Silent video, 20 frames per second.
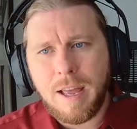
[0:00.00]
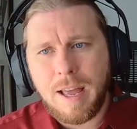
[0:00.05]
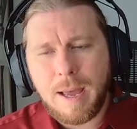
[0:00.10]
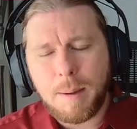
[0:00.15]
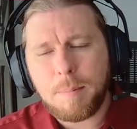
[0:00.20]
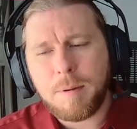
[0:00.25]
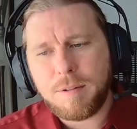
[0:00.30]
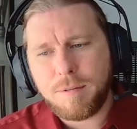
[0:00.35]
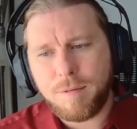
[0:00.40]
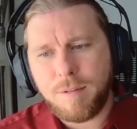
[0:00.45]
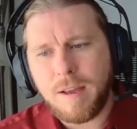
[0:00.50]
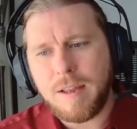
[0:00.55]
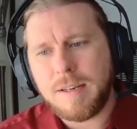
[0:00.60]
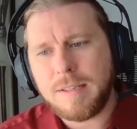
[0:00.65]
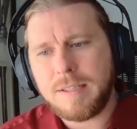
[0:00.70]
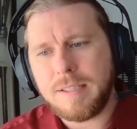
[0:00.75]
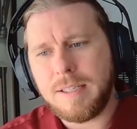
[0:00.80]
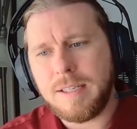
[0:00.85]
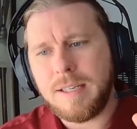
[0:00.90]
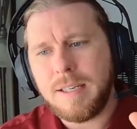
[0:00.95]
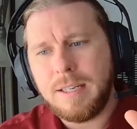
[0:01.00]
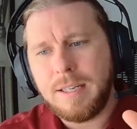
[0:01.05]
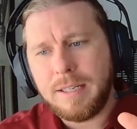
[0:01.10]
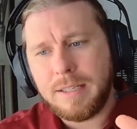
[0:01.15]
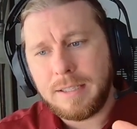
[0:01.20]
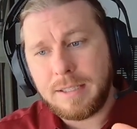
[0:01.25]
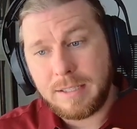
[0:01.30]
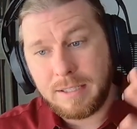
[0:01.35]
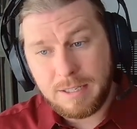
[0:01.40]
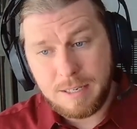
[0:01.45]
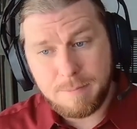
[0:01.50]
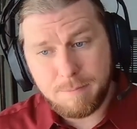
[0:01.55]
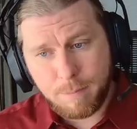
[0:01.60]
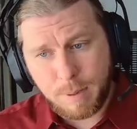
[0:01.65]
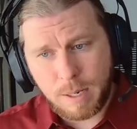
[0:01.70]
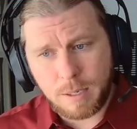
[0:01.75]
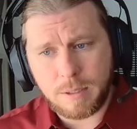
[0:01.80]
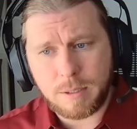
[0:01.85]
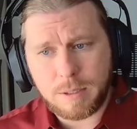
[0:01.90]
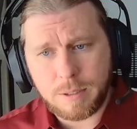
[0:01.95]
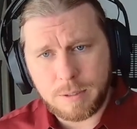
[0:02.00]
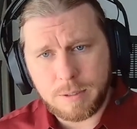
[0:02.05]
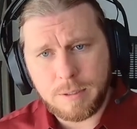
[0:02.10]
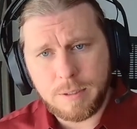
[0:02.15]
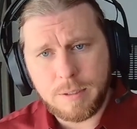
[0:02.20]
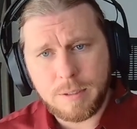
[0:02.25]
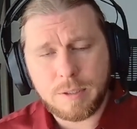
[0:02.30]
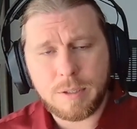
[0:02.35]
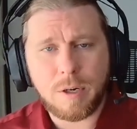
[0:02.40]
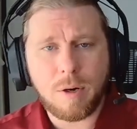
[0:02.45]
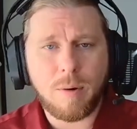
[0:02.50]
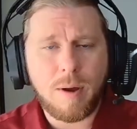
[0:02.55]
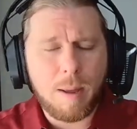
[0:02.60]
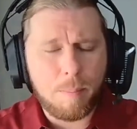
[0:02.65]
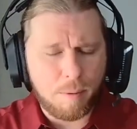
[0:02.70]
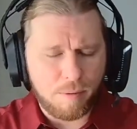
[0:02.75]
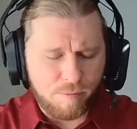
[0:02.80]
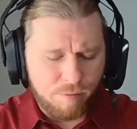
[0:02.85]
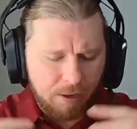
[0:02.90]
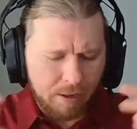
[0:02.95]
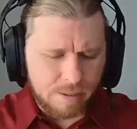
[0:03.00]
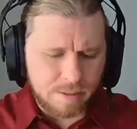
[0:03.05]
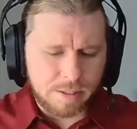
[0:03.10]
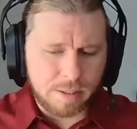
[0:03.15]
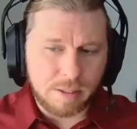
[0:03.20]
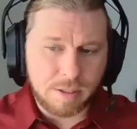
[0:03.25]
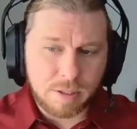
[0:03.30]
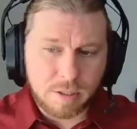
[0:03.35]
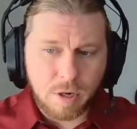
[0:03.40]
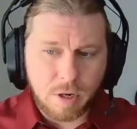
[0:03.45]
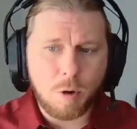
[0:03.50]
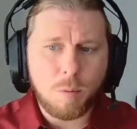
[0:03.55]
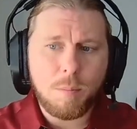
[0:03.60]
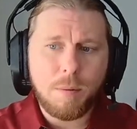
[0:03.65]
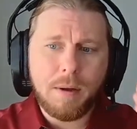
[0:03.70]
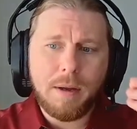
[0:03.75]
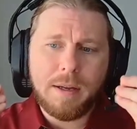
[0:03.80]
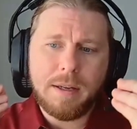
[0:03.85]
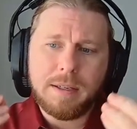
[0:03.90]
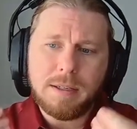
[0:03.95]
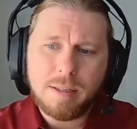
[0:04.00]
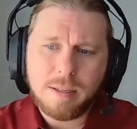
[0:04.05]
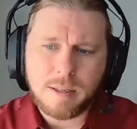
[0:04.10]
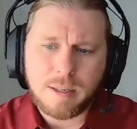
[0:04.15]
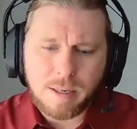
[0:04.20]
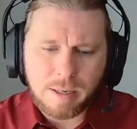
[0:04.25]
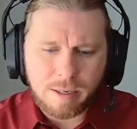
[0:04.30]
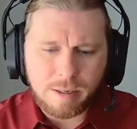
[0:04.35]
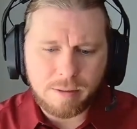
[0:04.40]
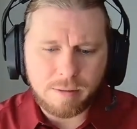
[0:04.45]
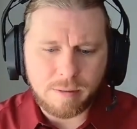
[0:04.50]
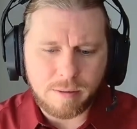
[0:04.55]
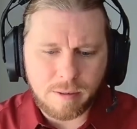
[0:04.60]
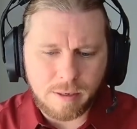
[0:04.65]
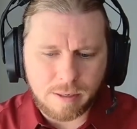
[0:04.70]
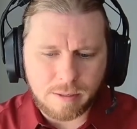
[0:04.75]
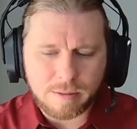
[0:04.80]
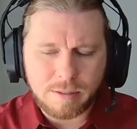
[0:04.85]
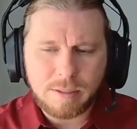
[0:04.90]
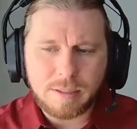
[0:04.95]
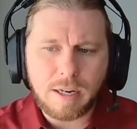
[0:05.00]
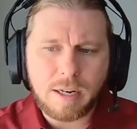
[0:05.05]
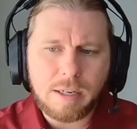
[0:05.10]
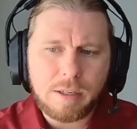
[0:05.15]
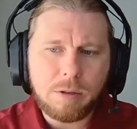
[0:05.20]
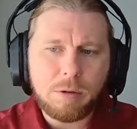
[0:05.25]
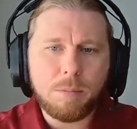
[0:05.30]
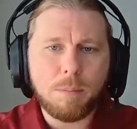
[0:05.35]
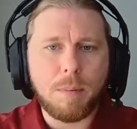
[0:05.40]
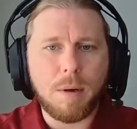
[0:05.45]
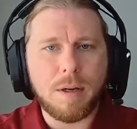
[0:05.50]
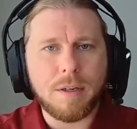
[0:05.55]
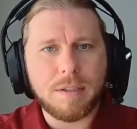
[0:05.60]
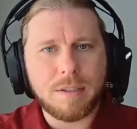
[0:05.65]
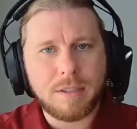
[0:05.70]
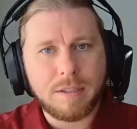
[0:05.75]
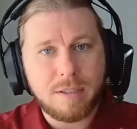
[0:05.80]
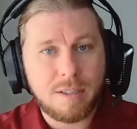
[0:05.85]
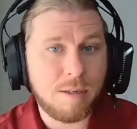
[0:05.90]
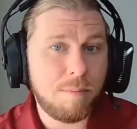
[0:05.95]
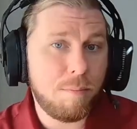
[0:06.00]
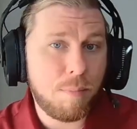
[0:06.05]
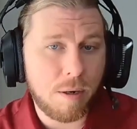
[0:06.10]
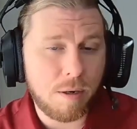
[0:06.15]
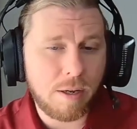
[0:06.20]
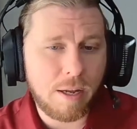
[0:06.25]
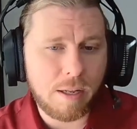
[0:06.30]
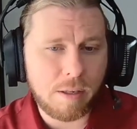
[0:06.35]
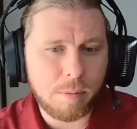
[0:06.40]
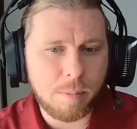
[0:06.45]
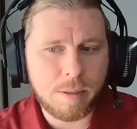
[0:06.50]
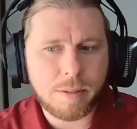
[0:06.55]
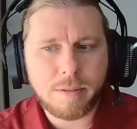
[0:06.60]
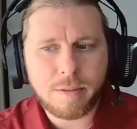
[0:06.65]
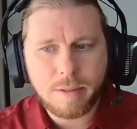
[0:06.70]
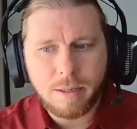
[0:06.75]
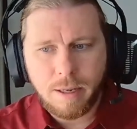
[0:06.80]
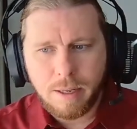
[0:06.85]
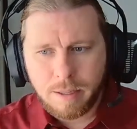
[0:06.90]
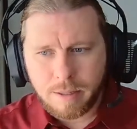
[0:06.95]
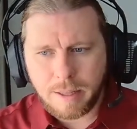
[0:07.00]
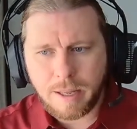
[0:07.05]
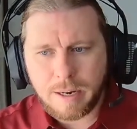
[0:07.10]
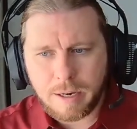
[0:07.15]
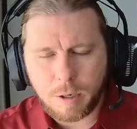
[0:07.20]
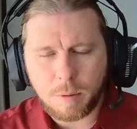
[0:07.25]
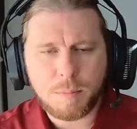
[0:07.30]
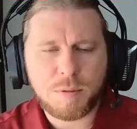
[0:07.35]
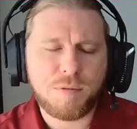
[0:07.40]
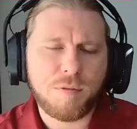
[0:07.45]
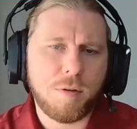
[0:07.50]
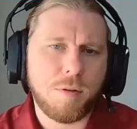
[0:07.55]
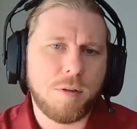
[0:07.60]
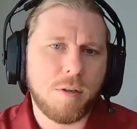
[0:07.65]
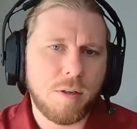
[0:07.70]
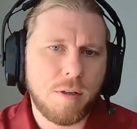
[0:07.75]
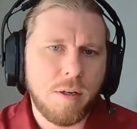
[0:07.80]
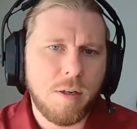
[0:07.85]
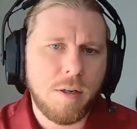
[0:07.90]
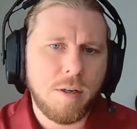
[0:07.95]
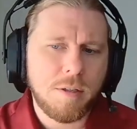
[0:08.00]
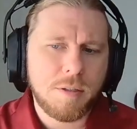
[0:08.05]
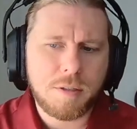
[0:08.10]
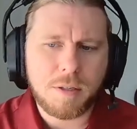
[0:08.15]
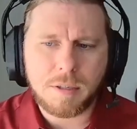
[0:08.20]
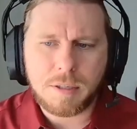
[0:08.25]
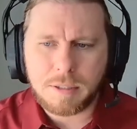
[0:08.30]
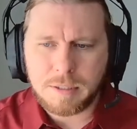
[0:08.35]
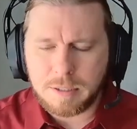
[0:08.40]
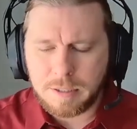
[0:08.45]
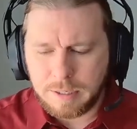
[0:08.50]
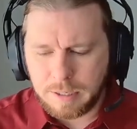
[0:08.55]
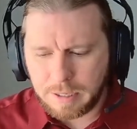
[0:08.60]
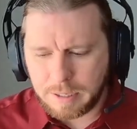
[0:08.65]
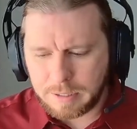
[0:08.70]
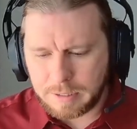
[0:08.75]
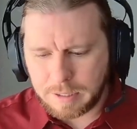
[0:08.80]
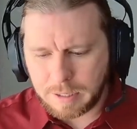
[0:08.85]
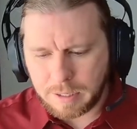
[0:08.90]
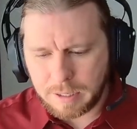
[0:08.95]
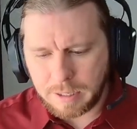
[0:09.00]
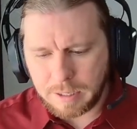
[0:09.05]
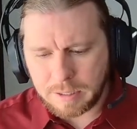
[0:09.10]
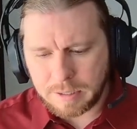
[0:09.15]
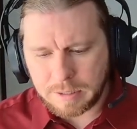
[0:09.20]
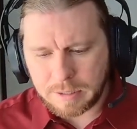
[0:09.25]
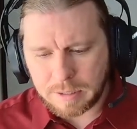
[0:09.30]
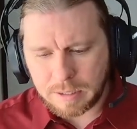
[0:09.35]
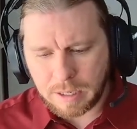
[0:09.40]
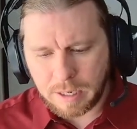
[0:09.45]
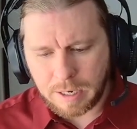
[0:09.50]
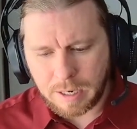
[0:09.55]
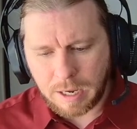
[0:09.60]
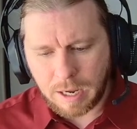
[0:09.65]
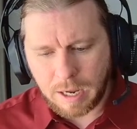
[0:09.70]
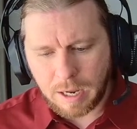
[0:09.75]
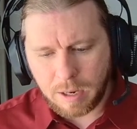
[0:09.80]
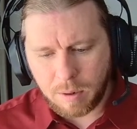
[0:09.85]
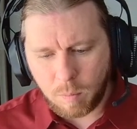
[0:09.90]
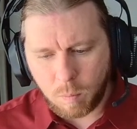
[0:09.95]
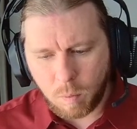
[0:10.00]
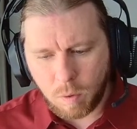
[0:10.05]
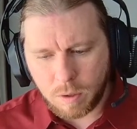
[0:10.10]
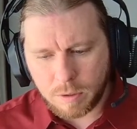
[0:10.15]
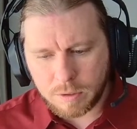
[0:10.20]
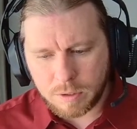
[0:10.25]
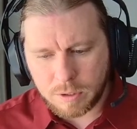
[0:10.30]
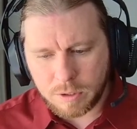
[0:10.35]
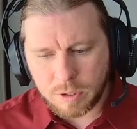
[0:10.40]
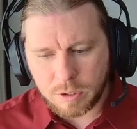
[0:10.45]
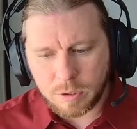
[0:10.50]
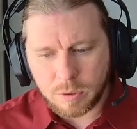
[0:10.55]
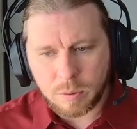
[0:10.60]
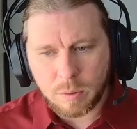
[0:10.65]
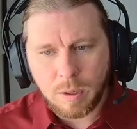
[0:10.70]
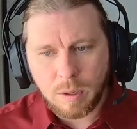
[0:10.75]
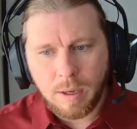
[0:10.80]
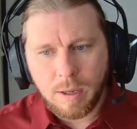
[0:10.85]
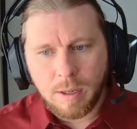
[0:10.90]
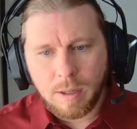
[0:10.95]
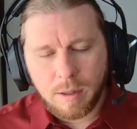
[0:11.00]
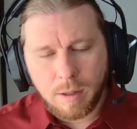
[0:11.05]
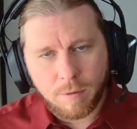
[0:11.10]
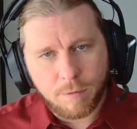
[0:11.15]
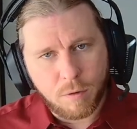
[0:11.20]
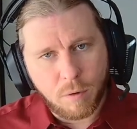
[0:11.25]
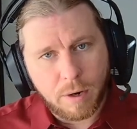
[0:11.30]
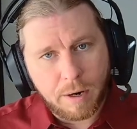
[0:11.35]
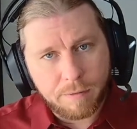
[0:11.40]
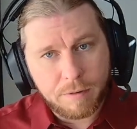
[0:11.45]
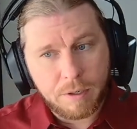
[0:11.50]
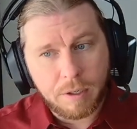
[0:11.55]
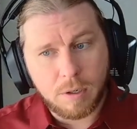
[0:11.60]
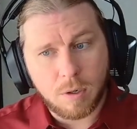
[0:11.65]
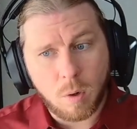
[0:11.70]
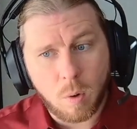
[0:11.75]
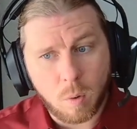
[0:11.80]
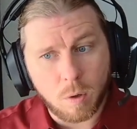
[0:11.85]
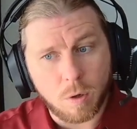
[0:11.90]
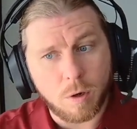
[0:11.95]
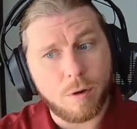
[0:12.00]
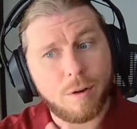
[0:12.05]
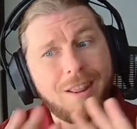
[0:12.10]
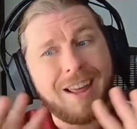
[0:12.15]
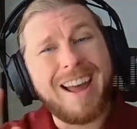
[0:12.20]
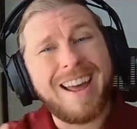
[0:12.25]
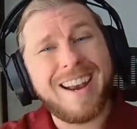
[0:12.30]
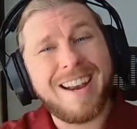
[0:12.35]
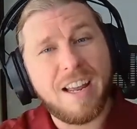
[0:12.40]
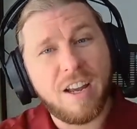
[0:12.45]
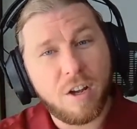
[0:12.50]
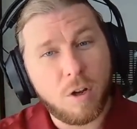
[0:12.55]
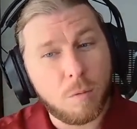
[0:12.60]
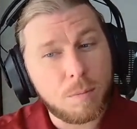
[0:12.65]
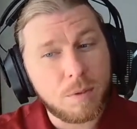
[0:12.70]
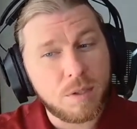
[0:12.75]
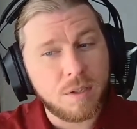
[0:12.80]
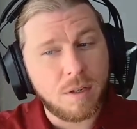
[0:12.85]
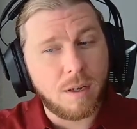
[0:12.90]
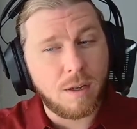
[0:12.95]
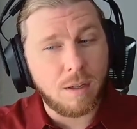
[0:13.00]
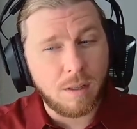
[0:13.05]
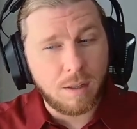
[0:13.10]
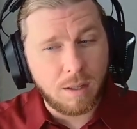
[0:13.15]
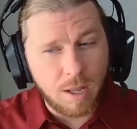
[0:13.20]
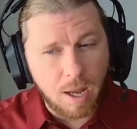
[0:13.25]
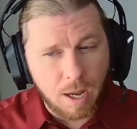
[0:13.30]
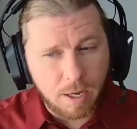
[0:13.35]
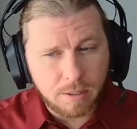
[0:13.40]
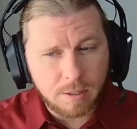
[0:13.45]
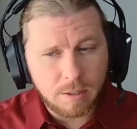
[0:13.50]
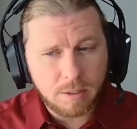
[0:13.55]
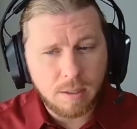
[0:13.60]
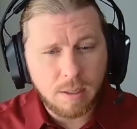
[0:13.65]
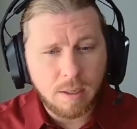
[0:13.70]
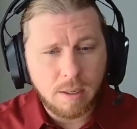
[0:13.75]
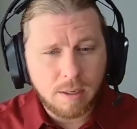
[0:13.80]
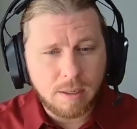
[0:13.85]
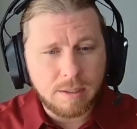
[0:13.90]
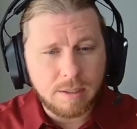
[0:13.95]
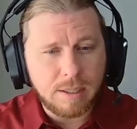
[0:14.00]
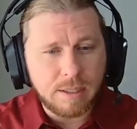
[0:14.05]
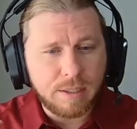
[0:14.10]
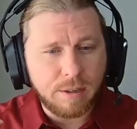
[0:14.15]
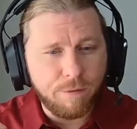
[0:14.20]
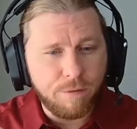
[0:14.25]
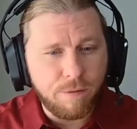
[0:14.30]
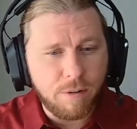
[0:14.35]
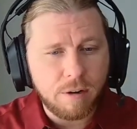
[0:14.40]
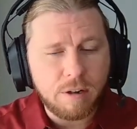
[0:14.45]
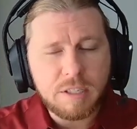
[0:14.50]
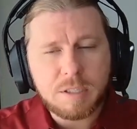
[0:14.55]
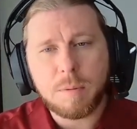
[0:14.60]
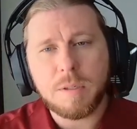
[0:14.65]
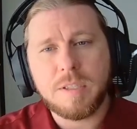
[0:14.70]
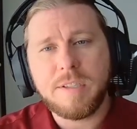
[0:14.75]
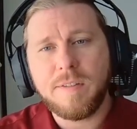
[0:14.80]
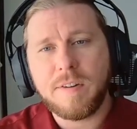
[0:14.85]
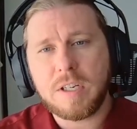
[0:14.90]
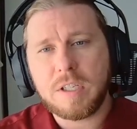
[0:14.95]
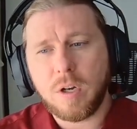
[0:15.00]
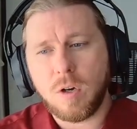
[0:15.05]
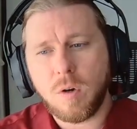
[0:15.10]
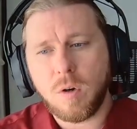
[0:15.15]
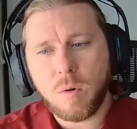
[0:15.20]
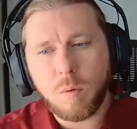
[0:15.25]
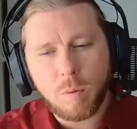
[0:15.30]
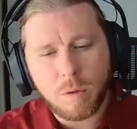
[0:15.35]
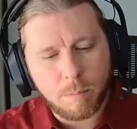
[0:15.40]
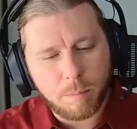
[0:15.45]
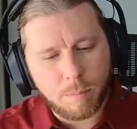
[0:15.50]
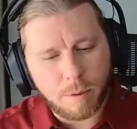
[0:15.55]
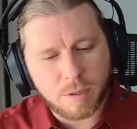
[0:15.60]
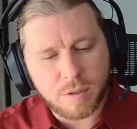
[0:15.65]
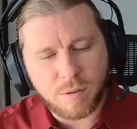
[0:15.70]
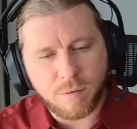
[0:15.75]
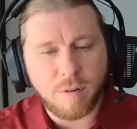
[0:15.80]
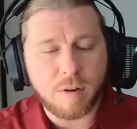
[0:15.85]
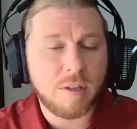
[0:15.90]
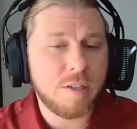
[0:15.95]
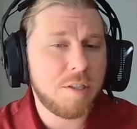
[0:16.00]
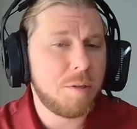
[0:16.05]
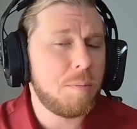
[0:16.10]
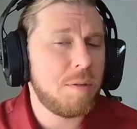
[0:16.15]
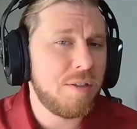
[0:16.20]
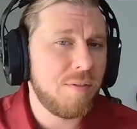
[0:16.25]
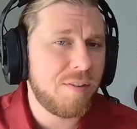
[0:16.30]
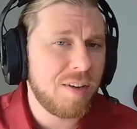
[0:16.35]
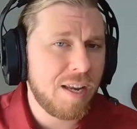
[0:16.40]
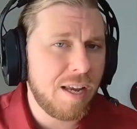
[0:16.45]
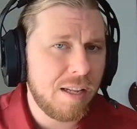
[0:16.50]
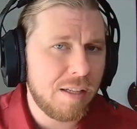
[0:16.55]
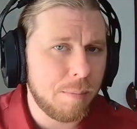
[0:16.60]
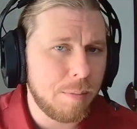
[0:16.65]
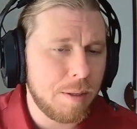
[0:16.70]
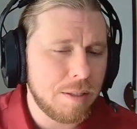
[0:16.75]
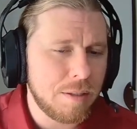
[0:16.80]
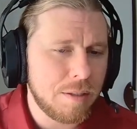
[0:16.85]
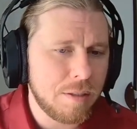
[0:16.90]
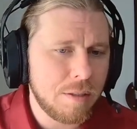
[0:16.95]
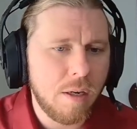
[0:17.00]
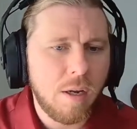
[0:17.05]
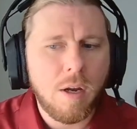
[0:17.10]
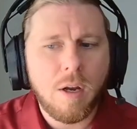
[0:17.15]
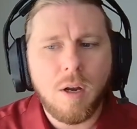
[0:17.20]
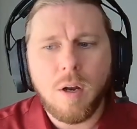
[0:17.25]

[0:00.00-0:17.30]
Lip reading: epic fantasy steampunk, so epic fantasy in scope and style, but steampunk elements, that helps further. Starting to dig into things like I want to do Lovecraftian horror, that helps a lot, because that's a very specific tone with a bunch of very specific elements.